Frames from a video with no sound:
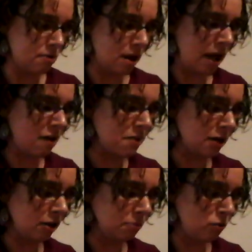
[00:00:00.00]
I have my
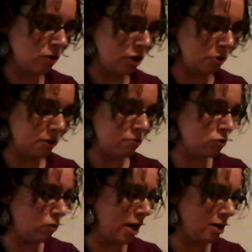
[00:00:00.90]
little board here, but it
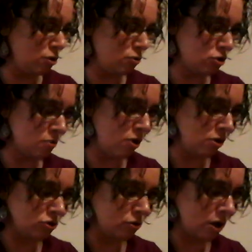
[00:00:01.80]
was way too
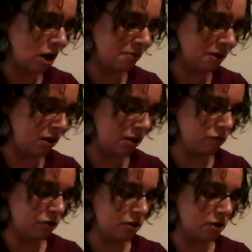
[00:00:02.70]
small to accommodate
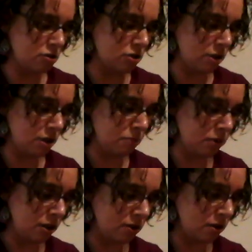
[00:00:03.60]
everything, so I didn't
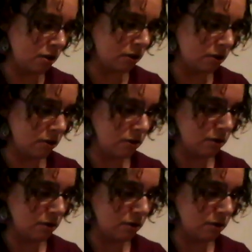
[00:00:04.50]
put anything on there.